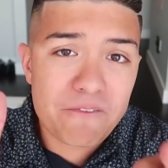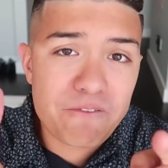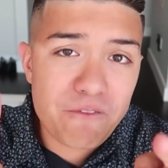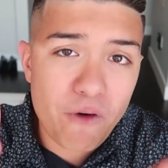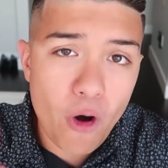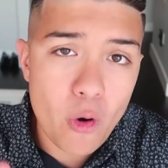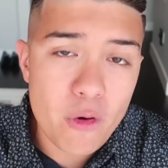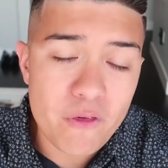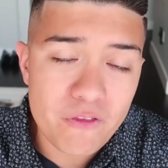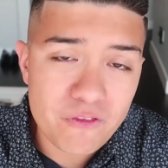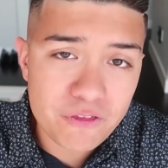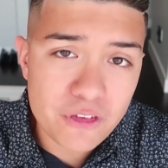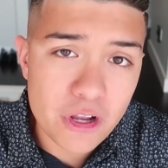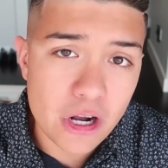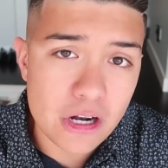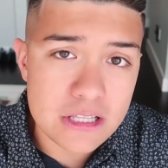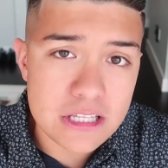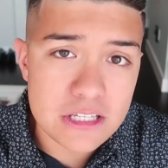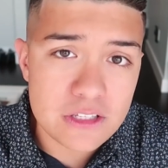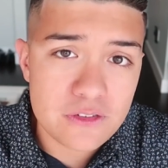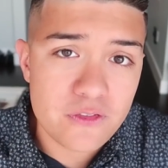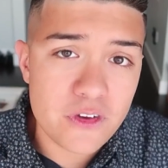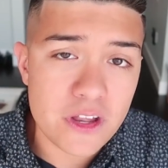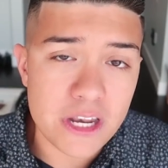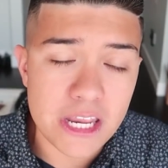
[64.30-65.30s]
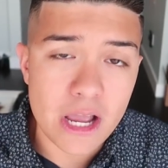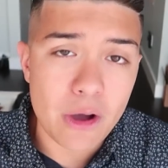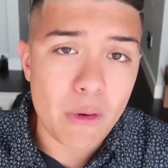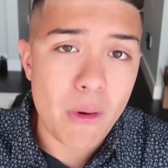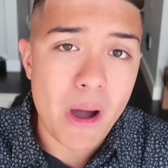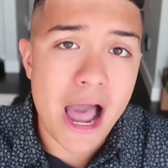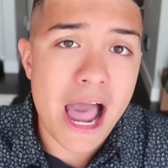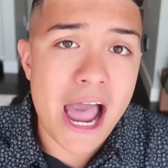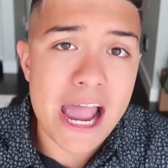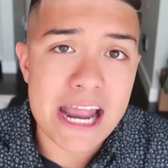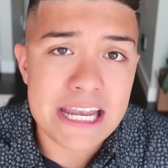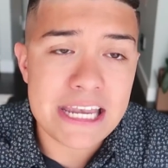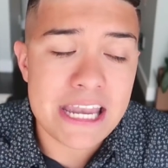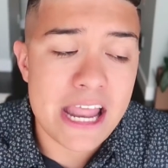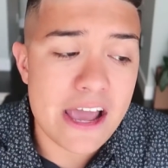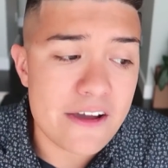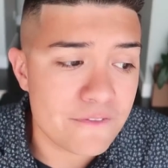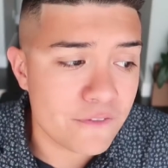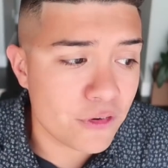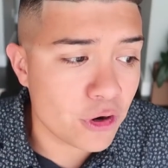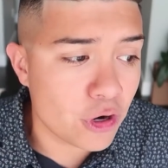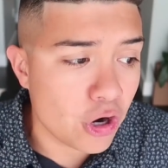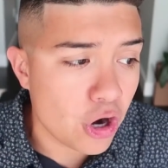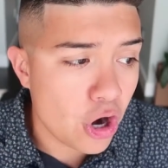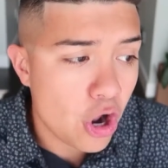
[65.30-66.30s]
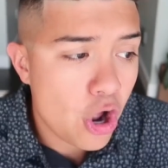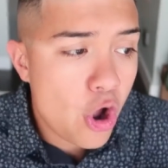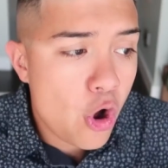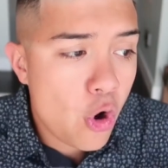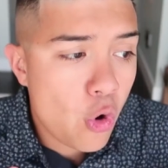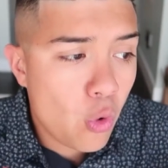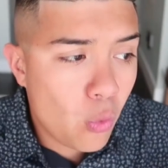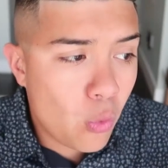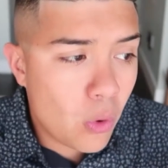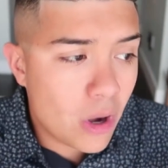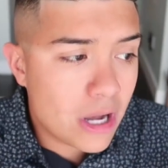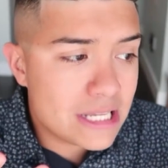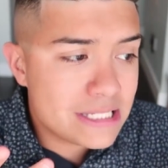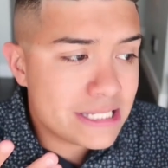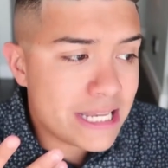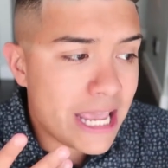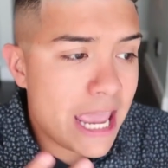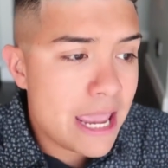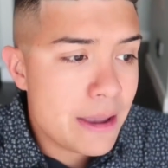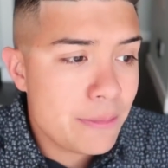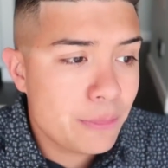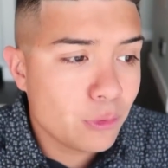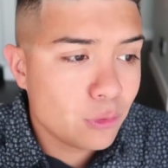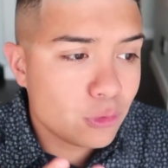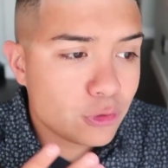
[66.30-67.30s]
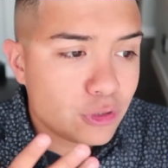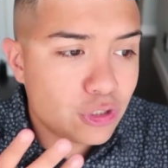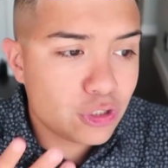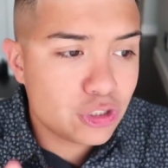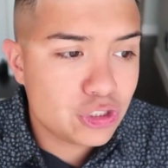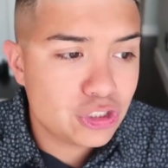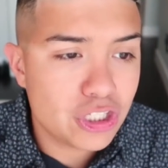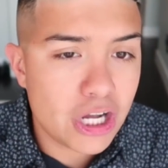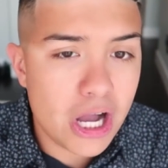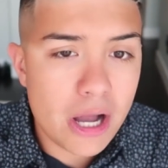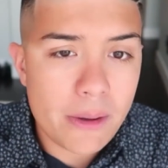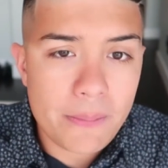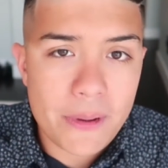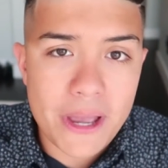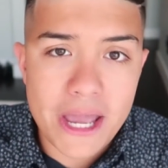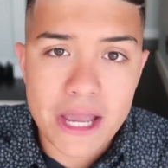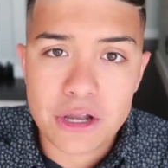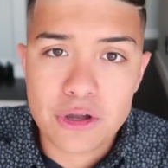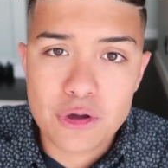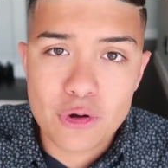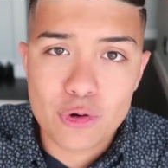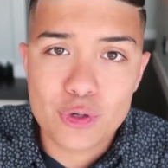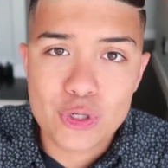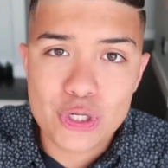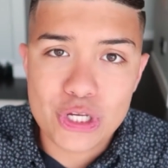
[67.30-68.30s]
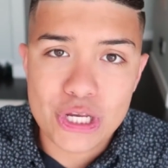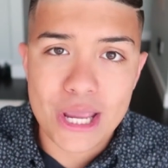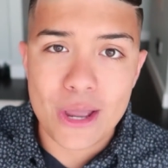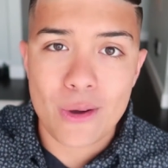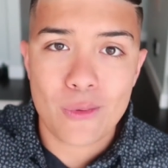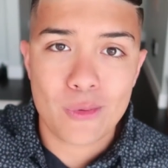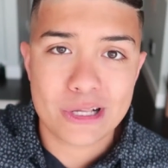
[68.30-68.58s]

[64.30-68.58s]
before we start this video, I never was able to shop at Gucci.